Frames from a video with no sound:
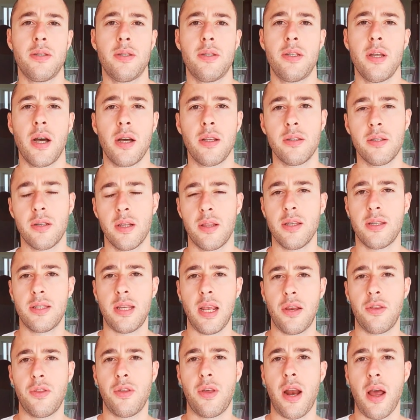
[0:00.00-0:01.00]
done to the
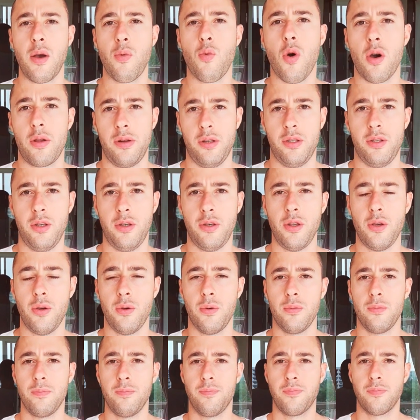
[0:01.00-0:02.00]
standard that I want it to do.
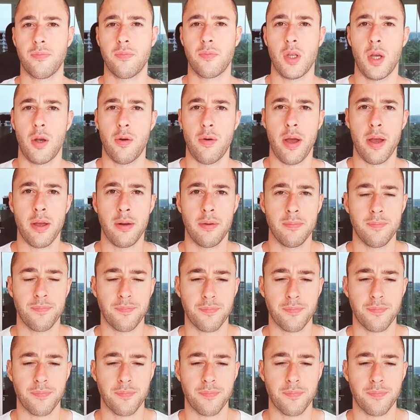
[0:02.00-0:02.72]
All right.